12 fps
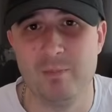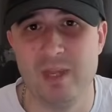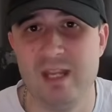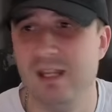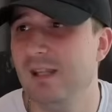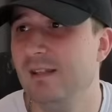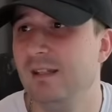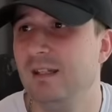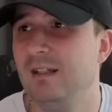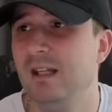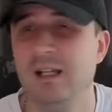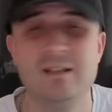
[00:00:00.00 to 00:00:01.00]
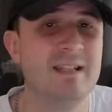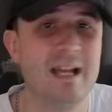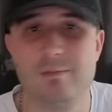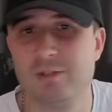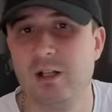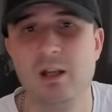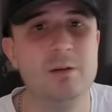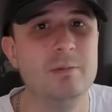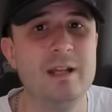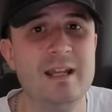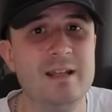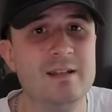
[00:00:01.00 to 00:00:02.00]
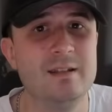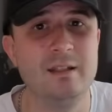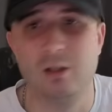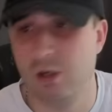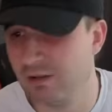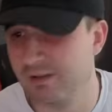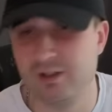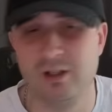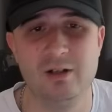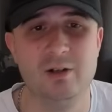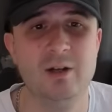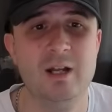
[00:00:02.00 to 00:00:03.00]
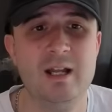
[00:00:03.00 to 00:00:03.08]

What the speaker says: It is in Sam's Club. It is in Costco.